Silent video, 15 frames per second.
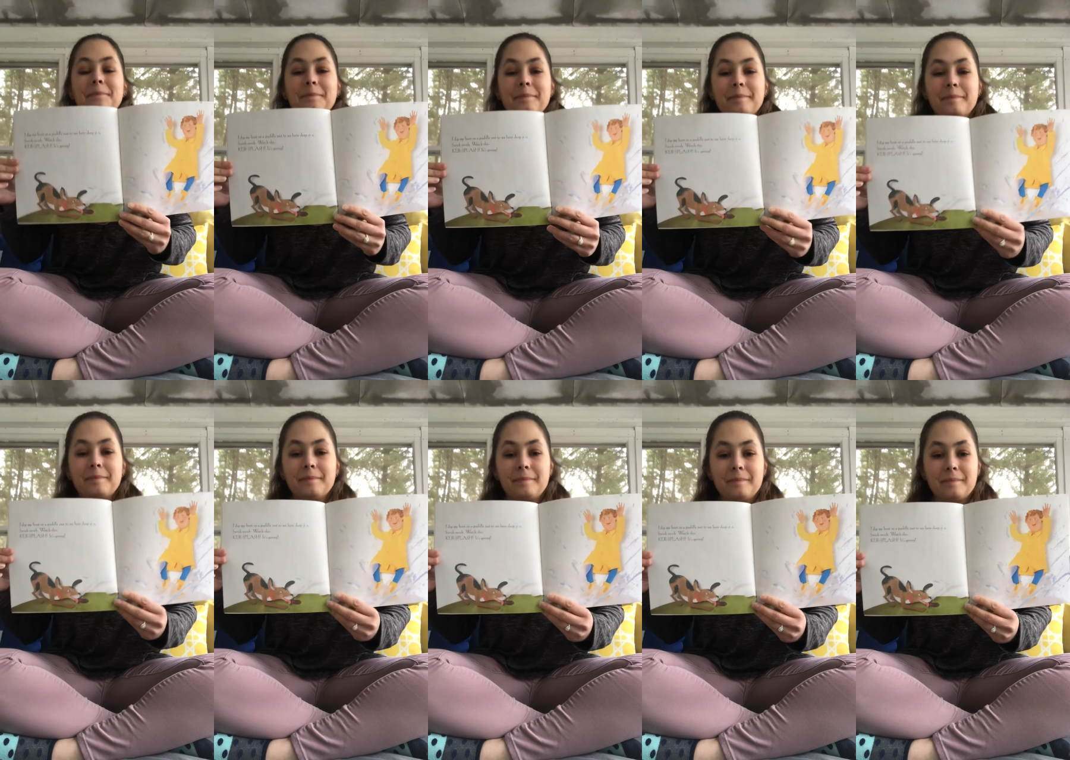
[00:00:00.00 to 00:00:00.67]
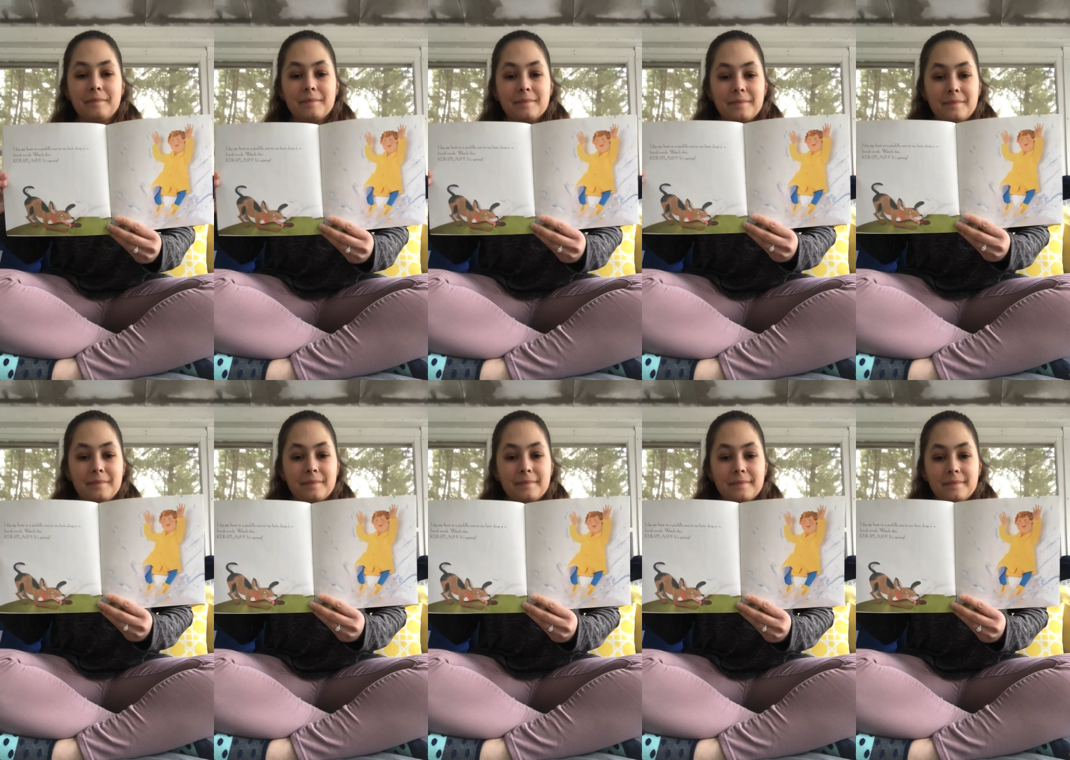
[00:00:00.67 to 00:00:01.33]

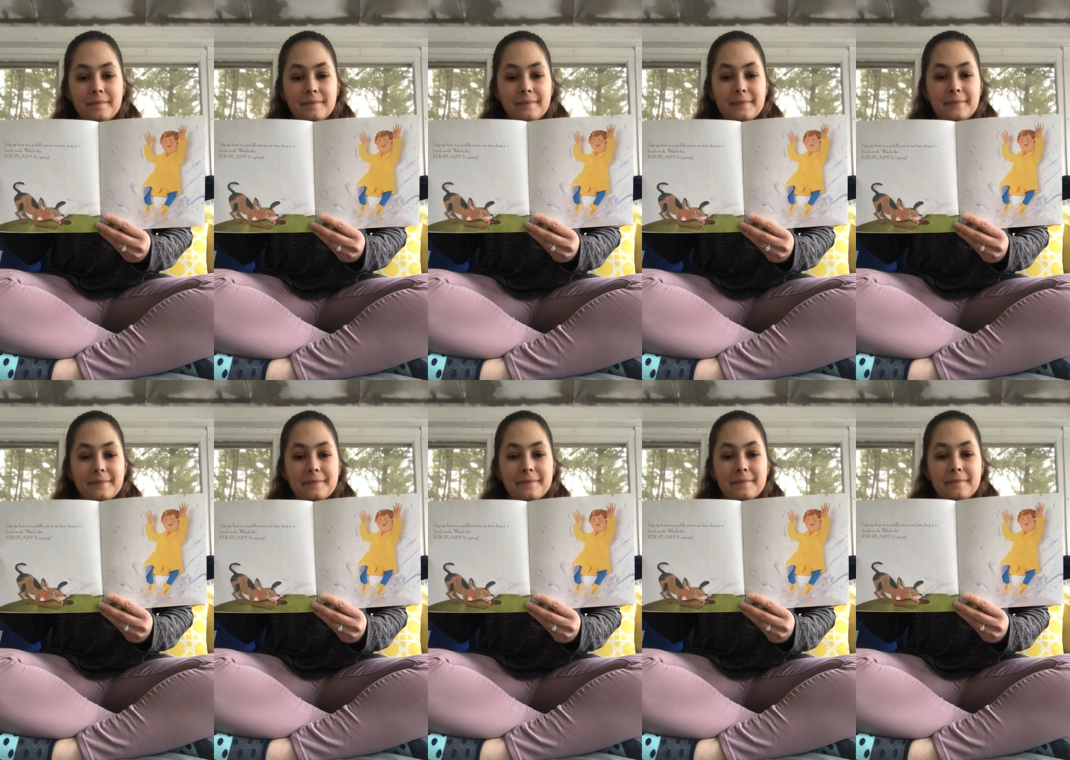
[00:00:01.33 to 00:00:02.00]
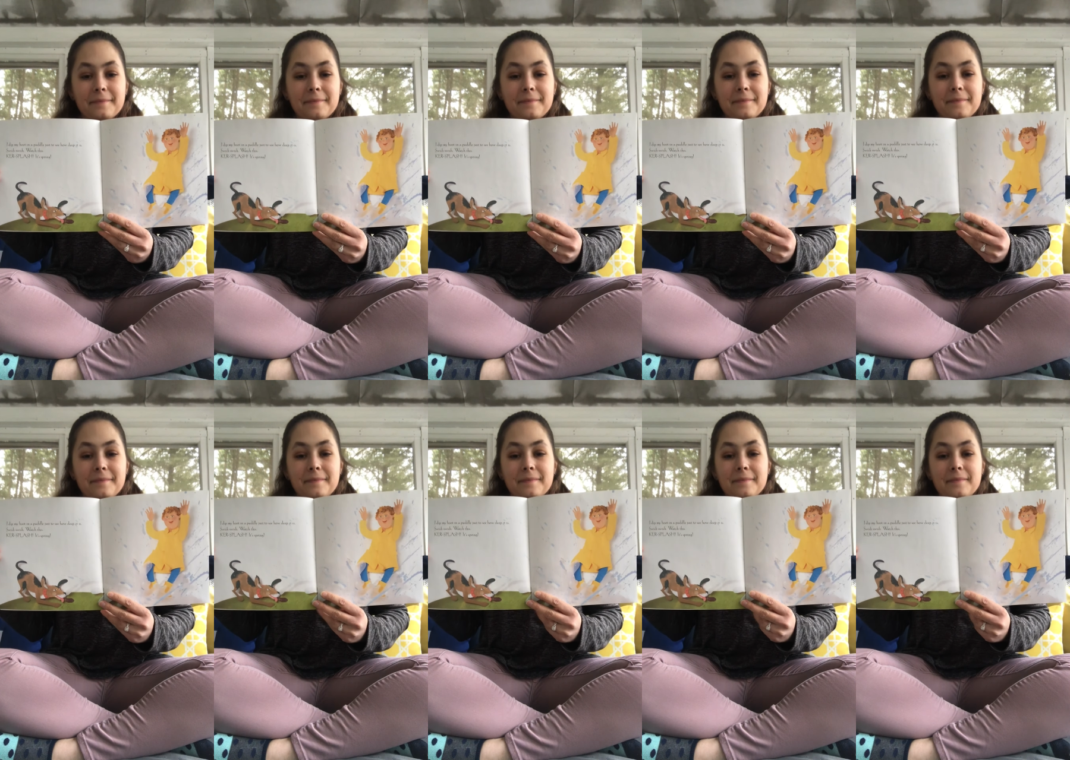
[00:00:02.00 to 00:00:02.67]

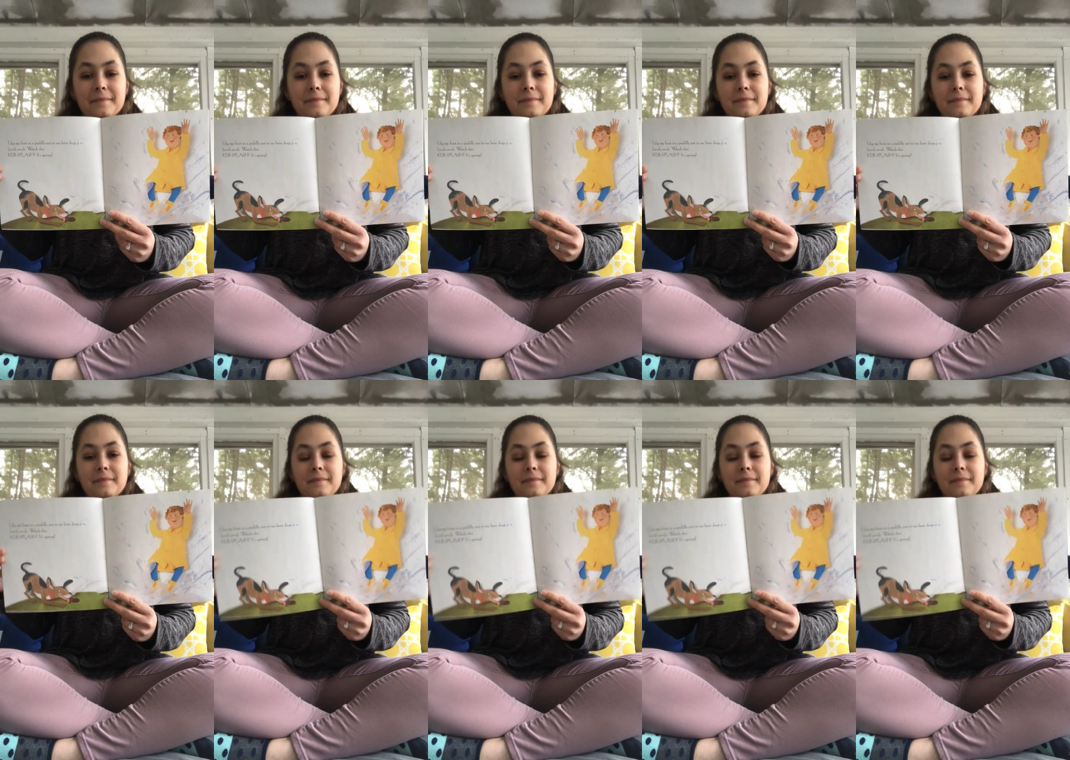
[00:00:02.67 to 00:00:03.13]
No one is speaking in this clip.